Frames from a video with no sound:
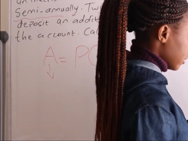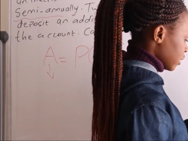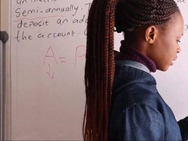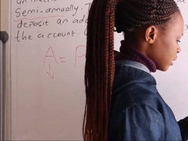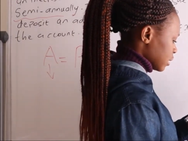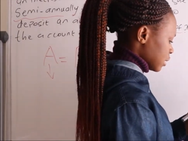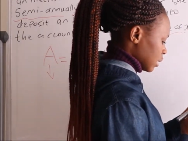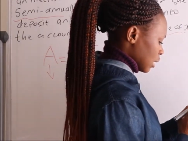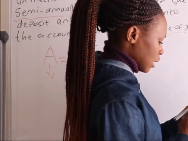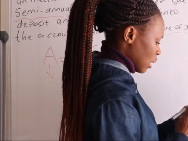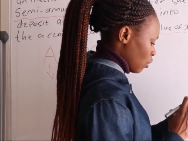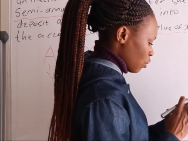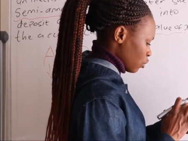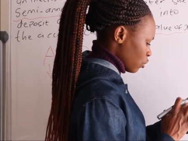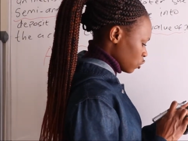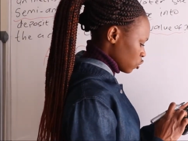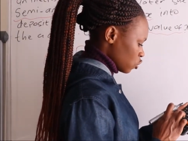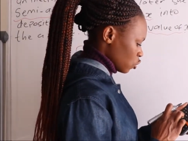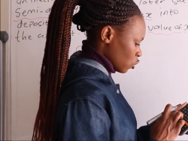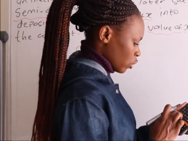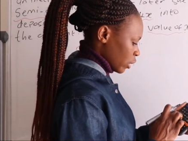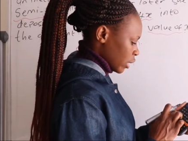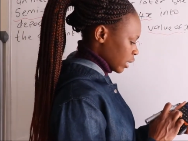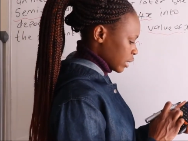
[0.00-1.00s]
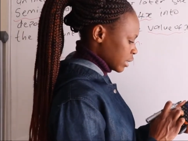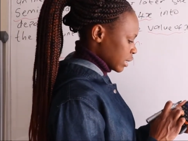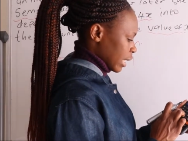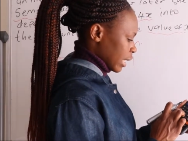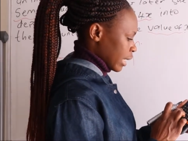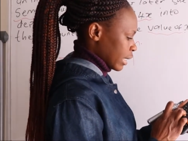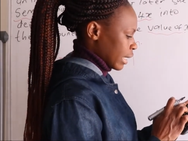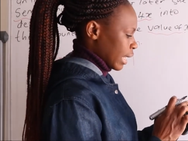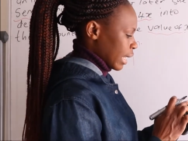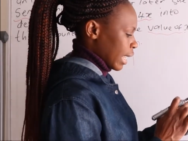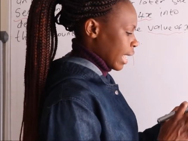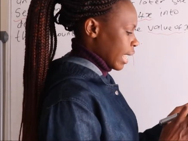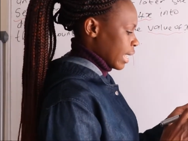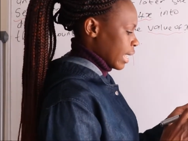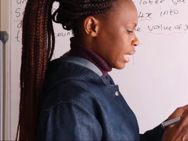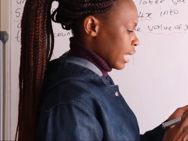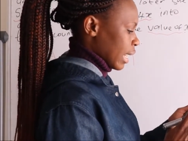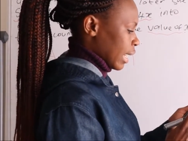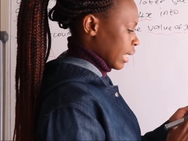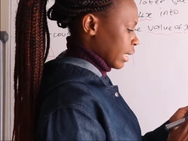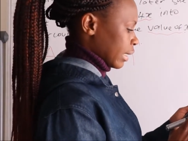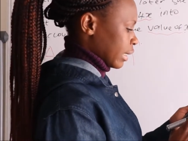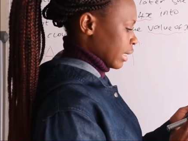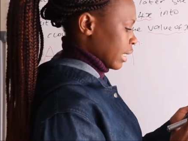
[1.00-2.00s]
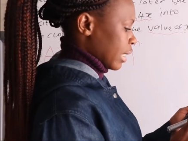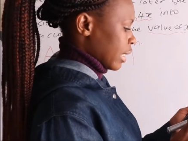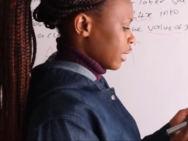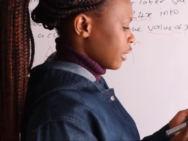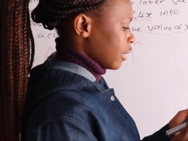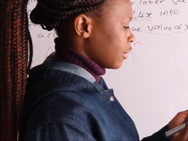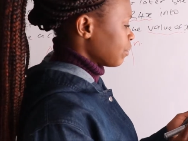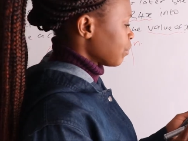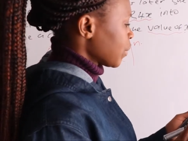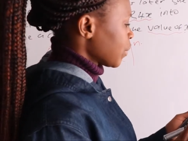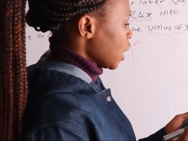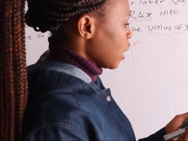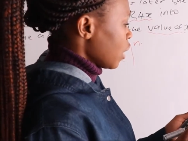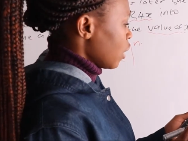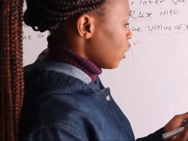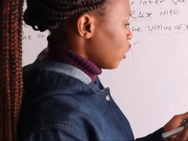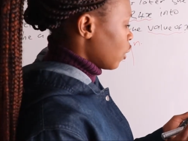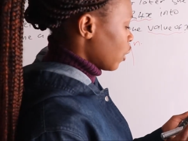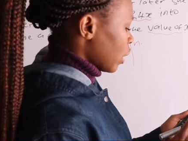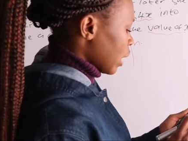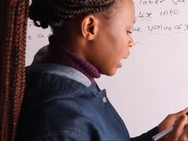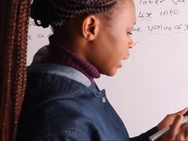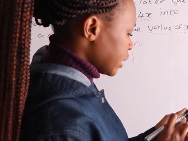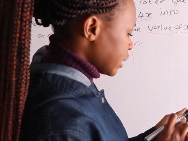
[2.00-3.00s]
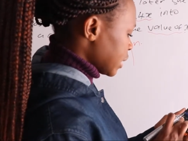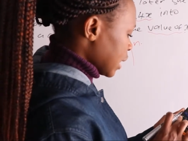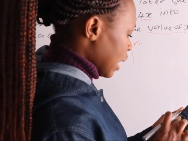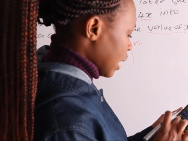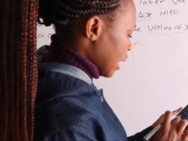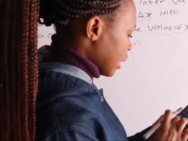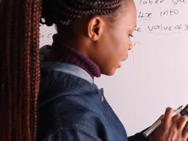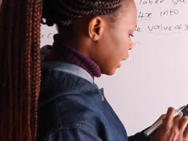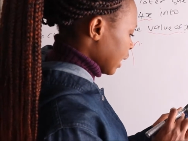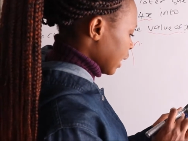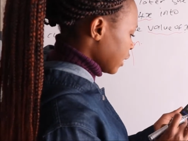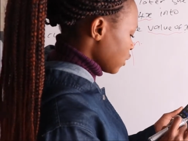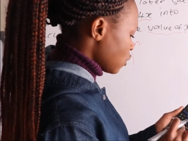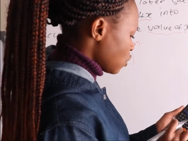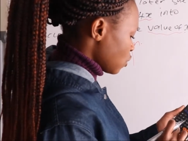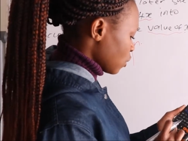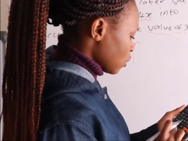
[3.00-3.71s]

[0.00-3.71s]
this, I will store it at A again. Alright, and then